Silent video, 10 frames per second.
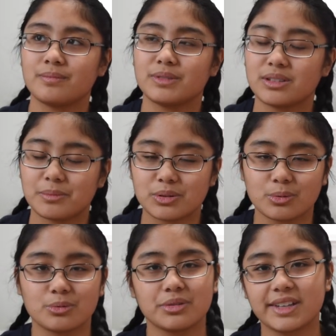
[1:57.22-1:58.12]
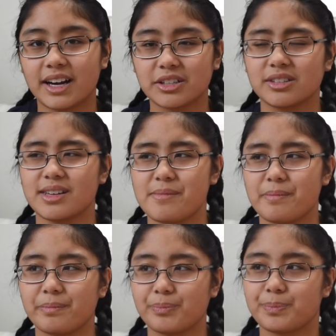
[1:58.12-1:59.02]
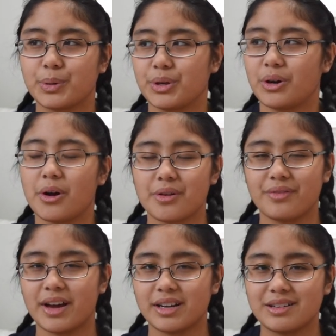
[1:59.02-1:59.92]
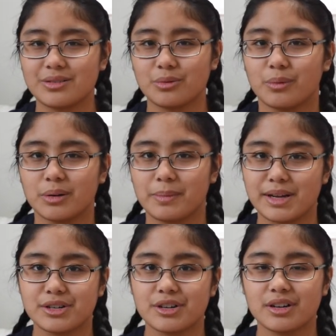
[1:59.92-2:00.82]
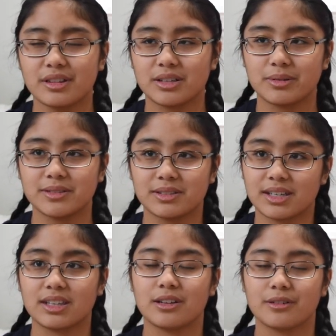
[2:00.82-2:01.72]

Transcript: some schools actually put all of that into one major, that's when I was like, you